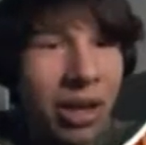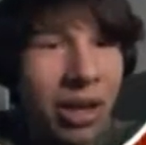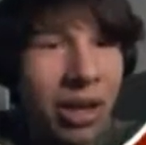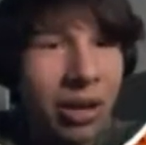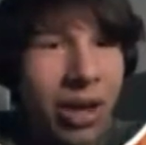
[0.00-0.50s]

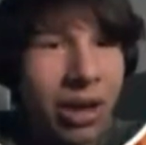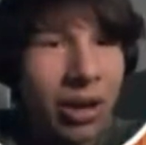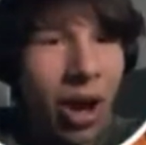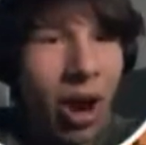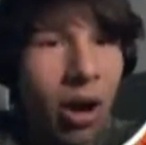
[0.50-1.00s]
what to do.
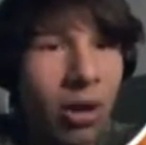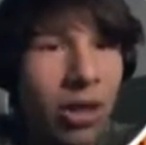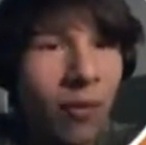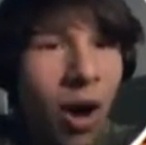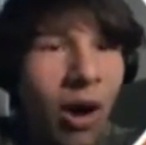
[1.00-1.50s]

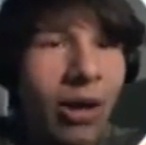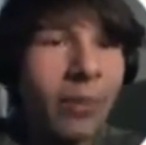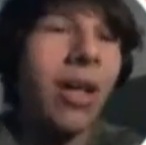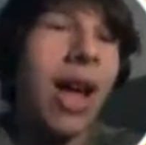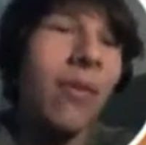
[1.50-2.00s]
Okay.
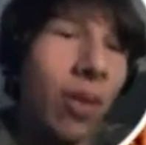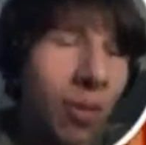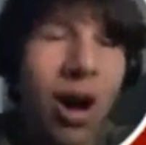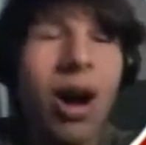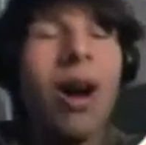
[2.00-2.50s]
Oh, it's a
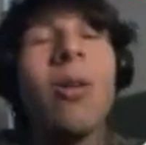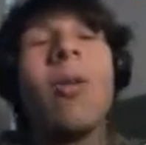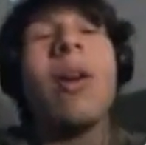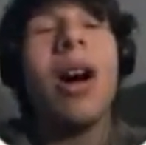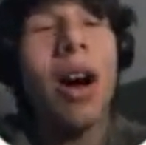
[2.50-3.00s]
falling
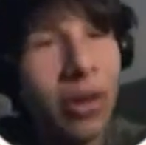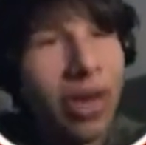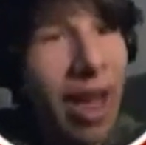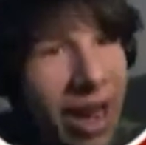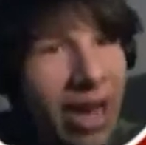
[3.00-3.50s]
platform.
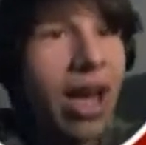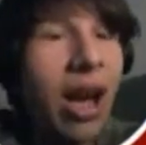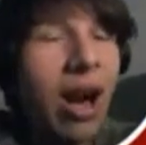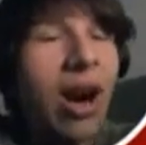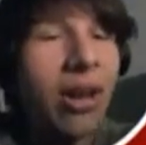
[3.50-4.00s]
Oh,
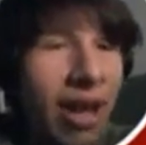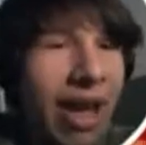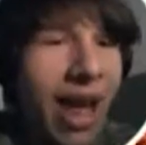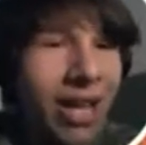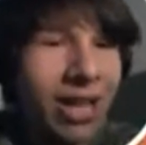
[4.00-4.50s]

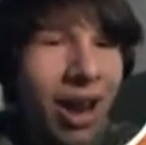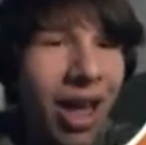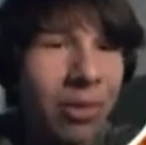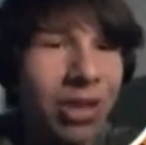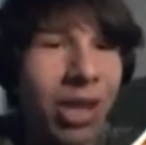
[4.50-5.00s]
okay.
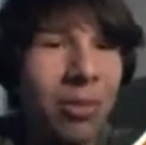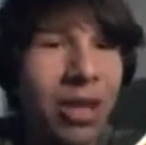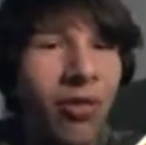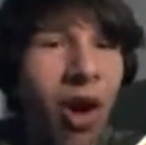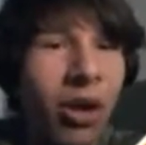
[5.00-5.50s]
Okay, I
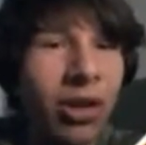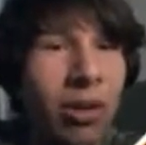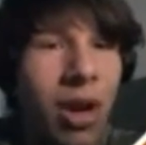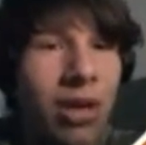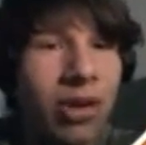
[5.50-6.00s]
thought I was
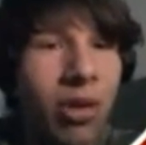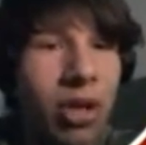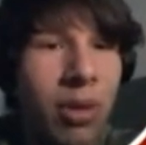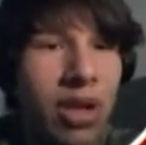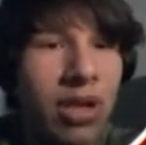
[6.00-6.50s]
gonna be
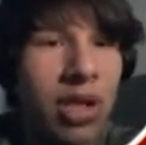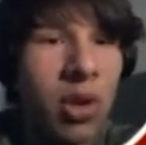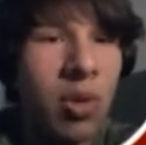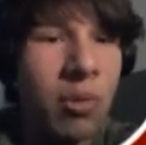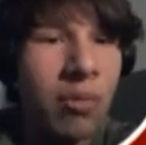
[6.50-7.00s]
falling to my
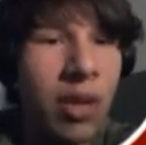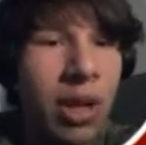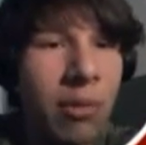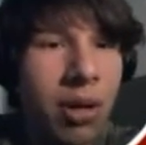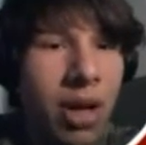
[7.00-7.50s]
towards my
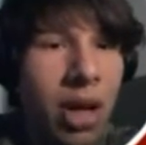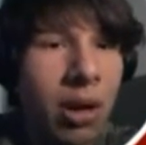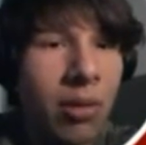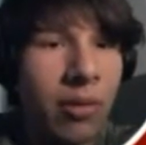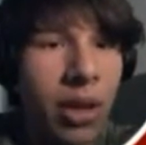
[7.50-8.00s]

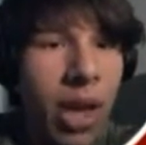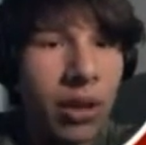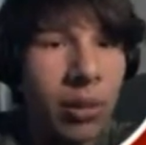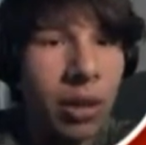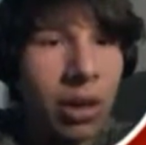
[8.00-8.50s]
doom, but
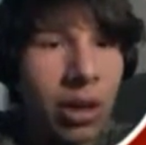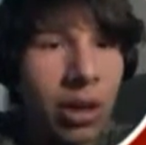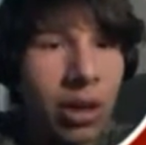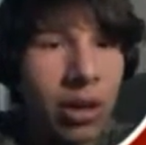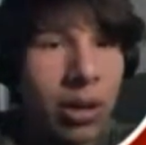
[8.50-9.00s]
no.
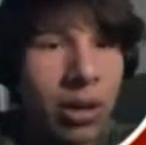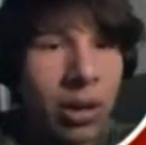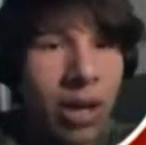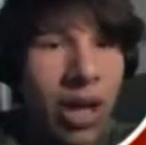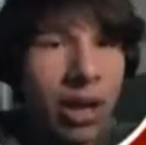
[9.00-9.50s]
I think we're
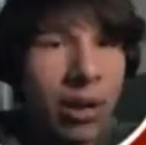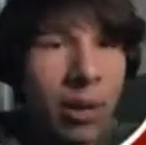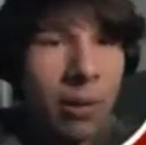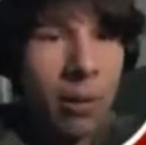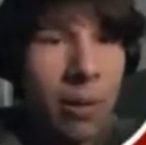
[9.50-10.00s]
good.
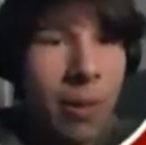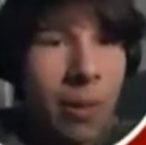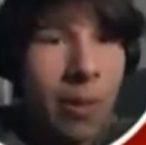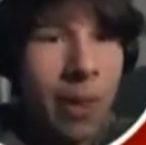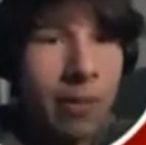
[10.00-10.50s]

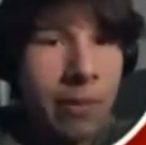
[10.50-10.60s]
Okay.